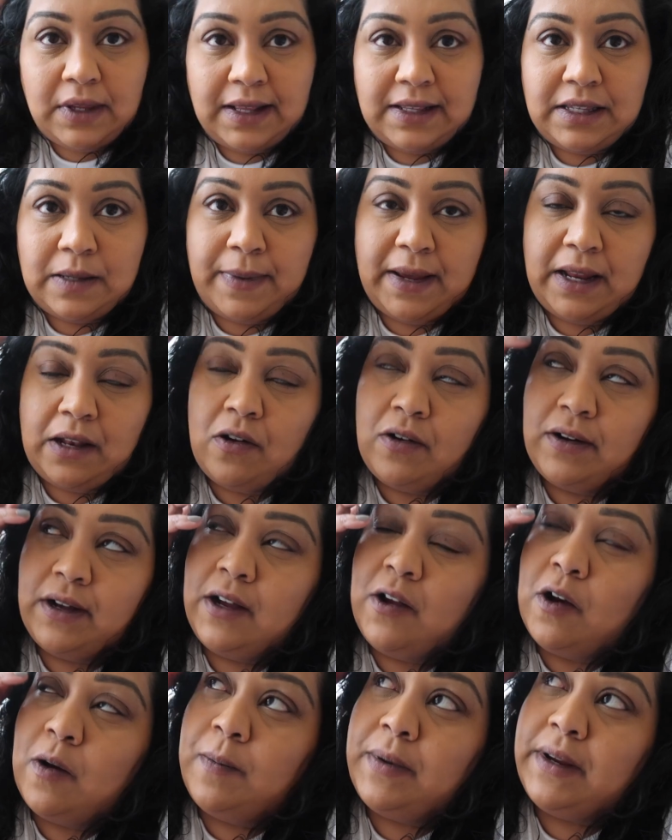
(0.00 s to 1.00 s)
It's a bit long
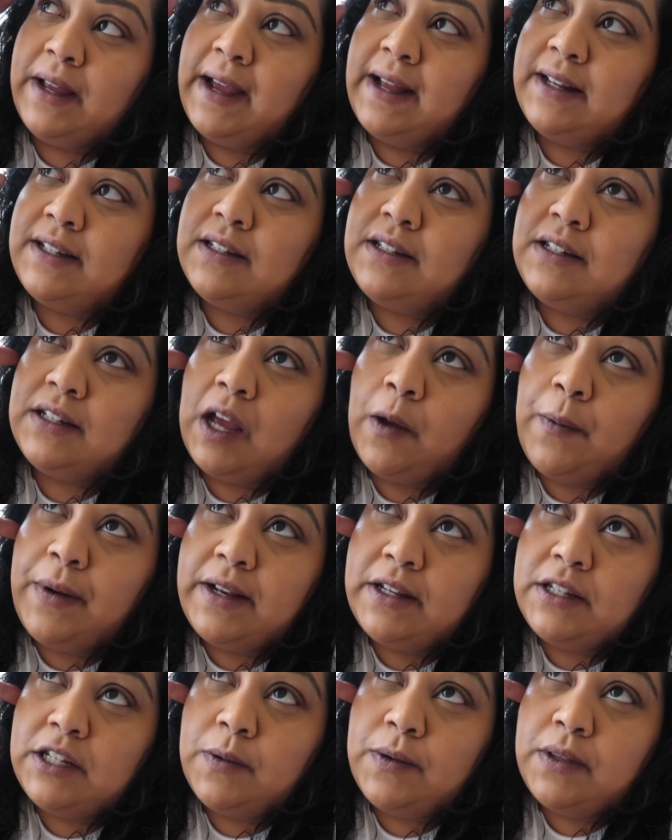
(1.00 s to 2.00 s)
and complicated to go
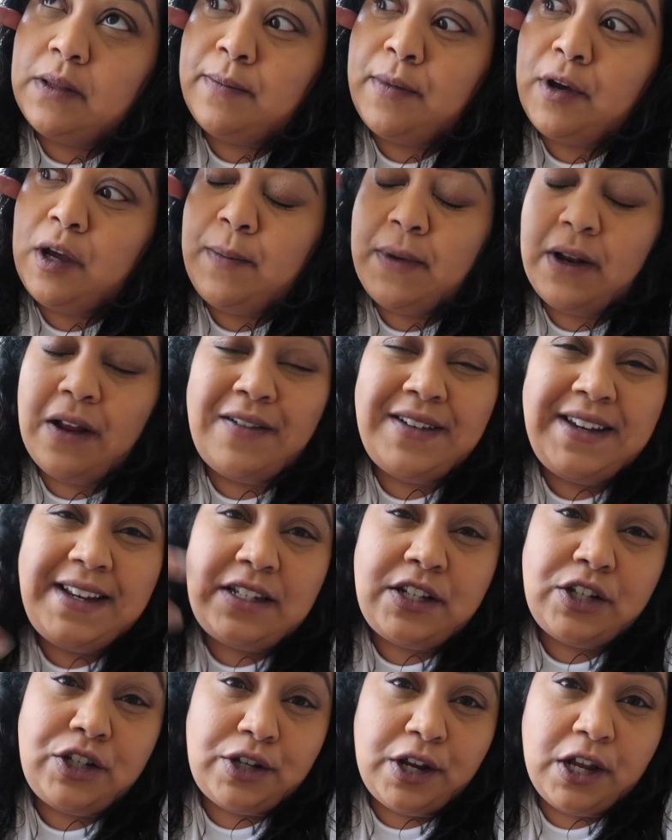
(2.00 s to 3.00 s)
into at the moment. I'll
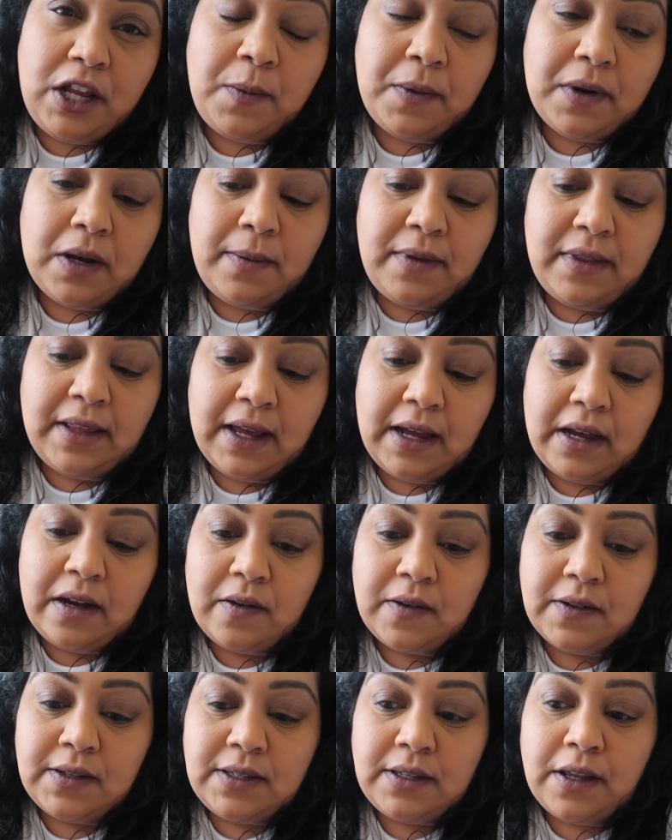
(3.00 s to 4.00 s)
need to show you when I'm at the
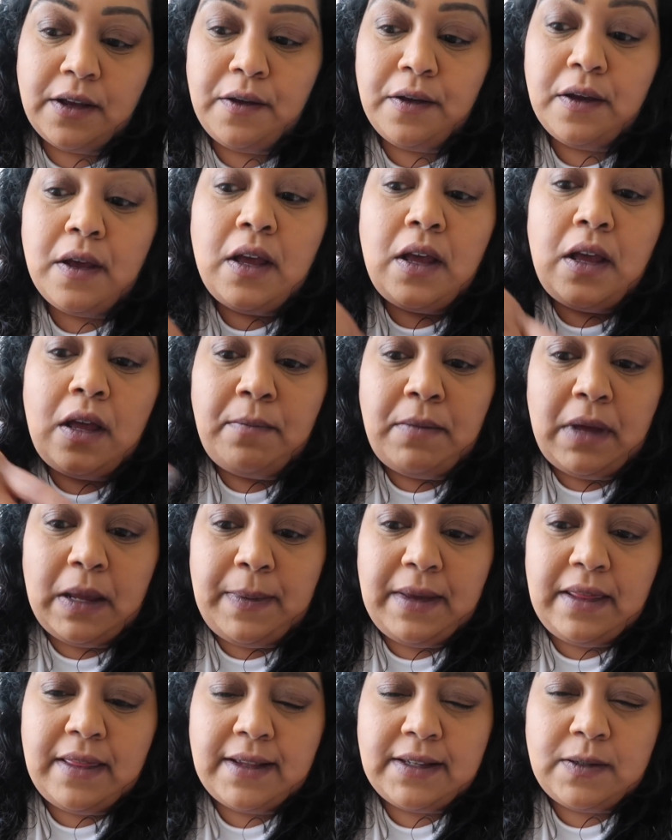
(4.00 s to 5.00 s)
house, so
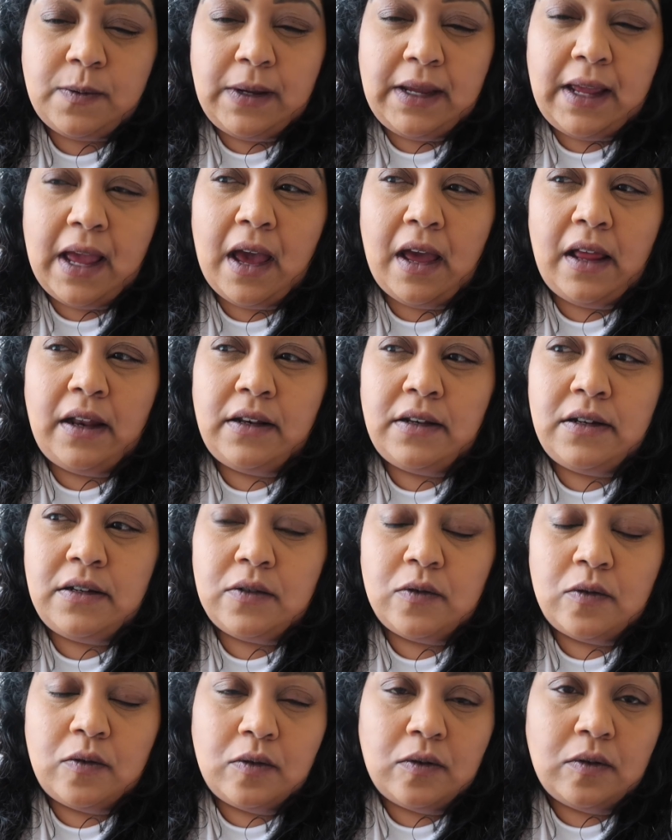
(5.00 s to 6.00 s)
maybe this weekend
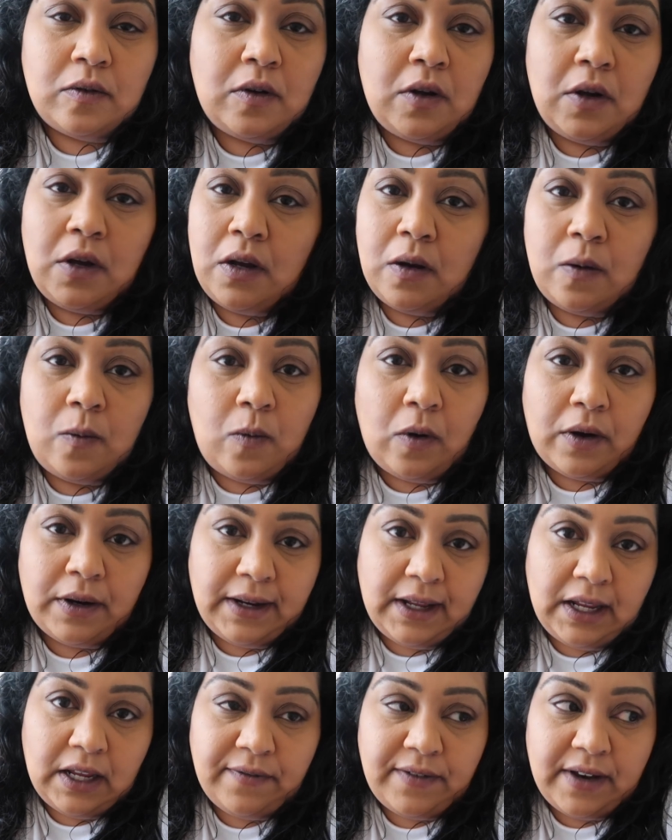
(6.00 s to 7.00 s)
or
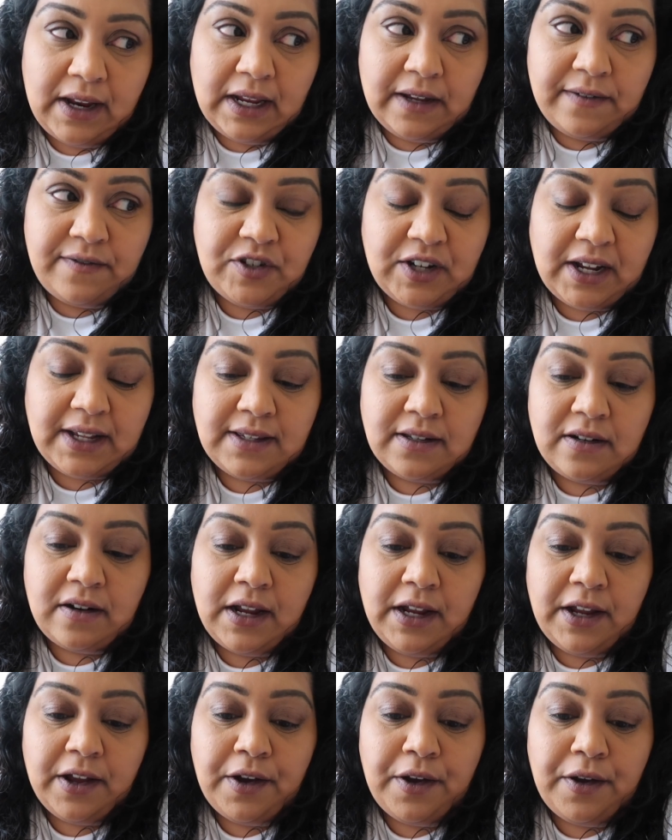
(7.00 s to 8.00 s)
one evening if Jas and
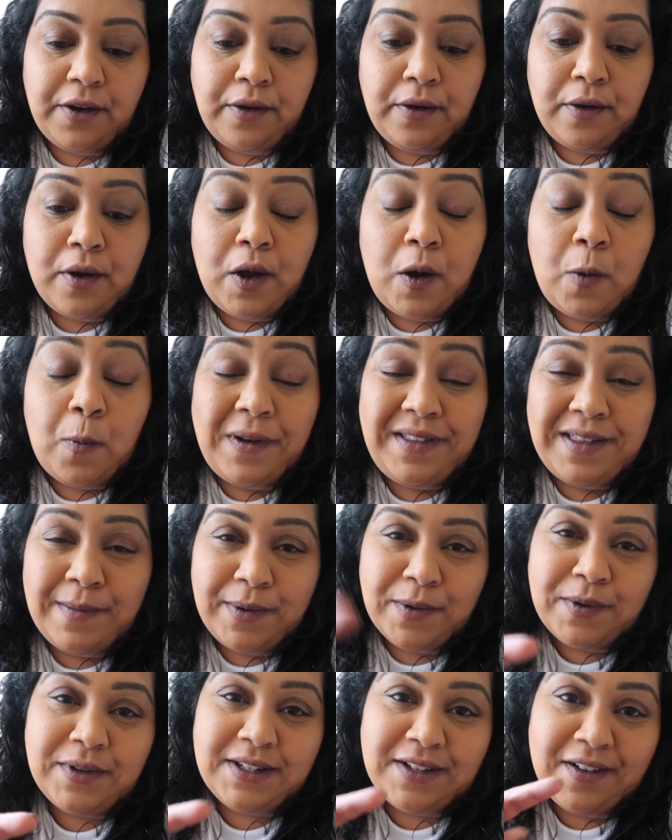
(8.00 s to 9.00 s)
I go, when the
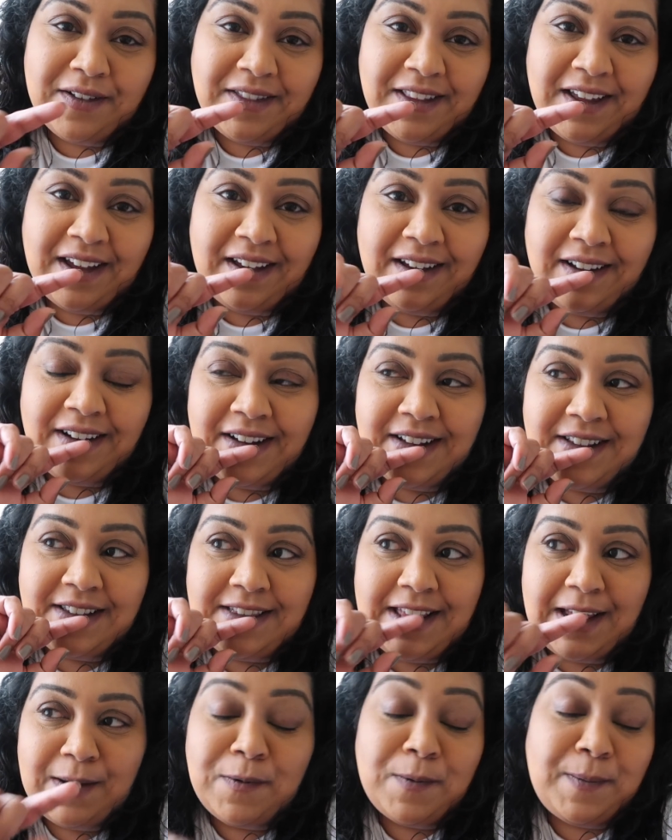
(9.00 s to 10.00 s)
builders aren't there, because
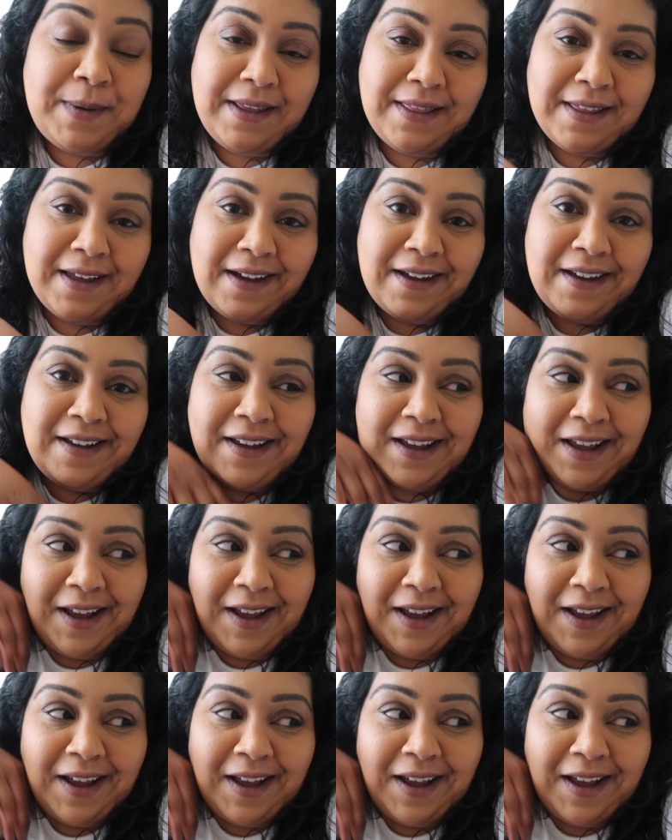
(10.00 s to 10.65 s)
they will be there